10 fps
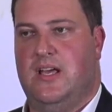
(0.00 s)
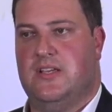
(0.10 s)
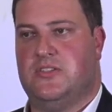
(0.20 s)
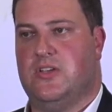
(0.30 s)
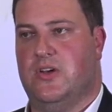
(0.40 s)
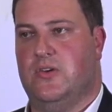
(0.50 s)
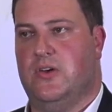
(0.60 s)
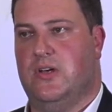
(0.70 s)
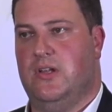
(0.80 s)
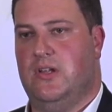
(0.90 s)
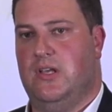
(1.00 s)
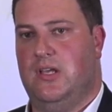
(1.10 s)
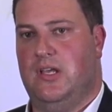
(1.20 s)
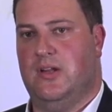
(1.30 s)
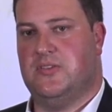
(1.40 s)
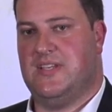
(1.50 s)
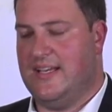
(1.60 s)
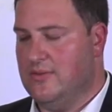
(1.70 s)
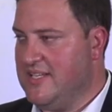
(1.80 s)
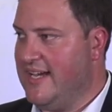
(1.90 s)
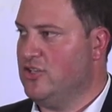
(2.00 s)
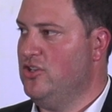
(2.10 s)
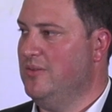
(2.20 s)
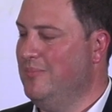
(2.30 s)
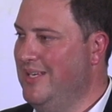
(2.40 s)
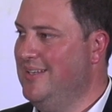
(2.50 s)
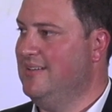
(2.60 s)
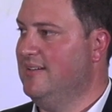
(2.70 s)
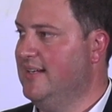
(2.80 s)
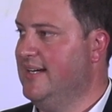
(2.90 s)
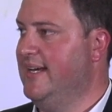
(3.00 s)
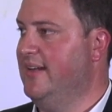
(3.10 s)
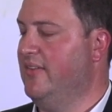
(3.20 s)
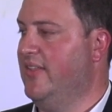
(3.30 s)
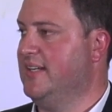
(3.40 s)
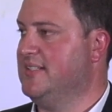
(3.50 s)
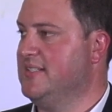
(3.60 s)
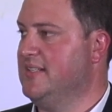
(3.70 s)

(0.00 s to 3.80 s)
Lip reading: So it's actually the media line that